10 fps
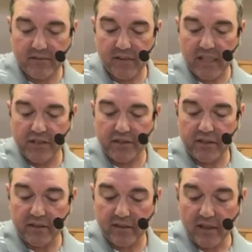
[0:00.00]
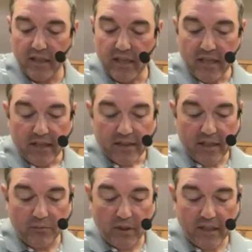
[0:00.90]
divinations.
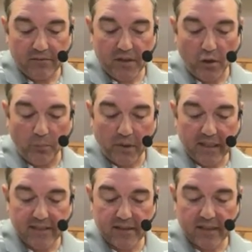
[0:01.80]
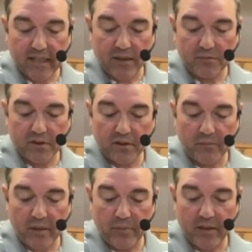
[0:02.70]
They will have no place in the council of
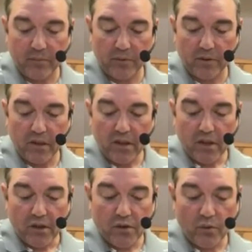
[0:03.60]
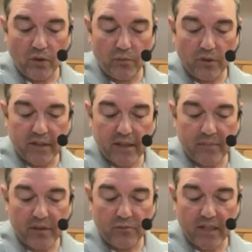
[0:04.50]
my people nor will they
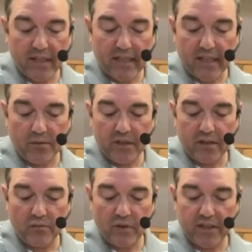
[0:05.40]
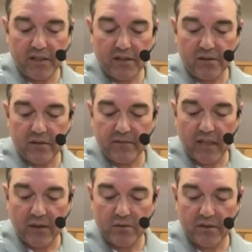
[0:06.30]
be written down in the register of
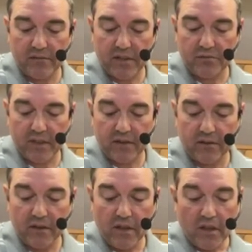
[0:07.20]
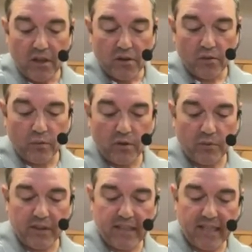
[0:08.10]
the house of Israel, nor
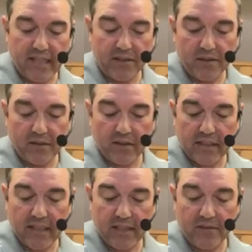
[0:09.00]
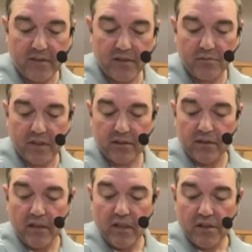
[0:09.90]
will they enter the land of
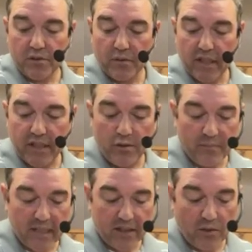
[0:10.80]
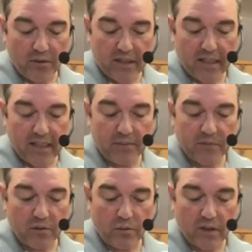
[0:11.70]
Israel, so that you may know that I am
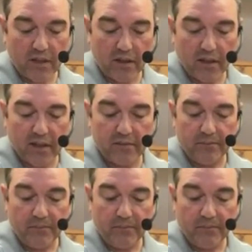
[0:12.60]
the Lord God.